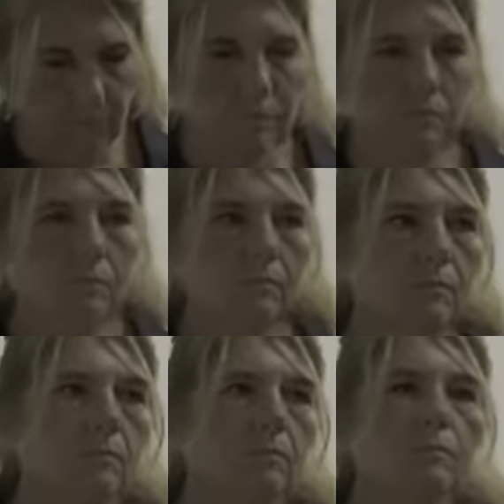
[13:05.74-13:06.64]

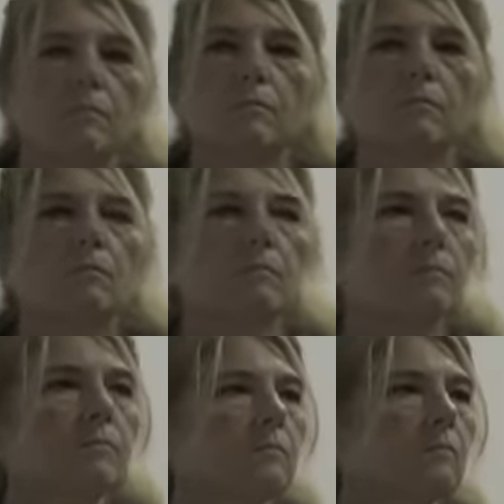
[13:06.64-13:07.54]

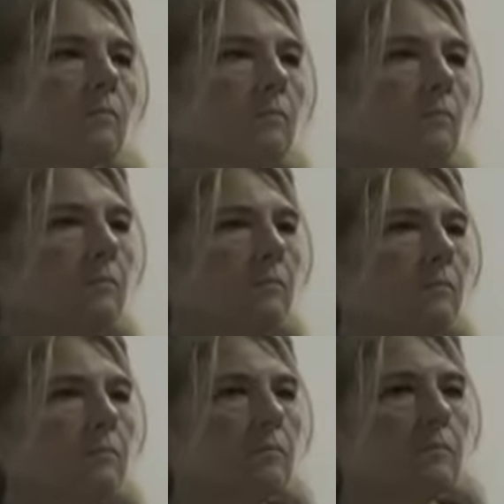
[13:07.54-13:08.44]

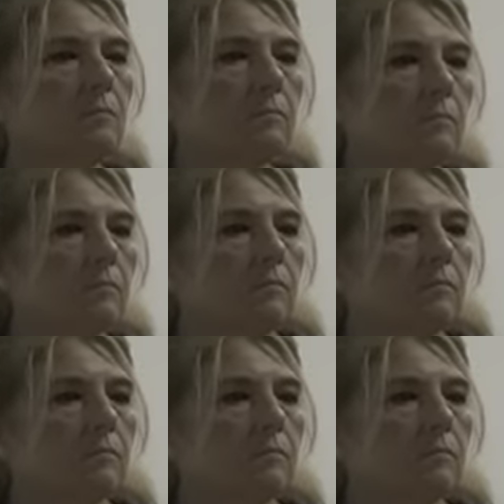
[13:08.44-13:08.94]
(not speaking)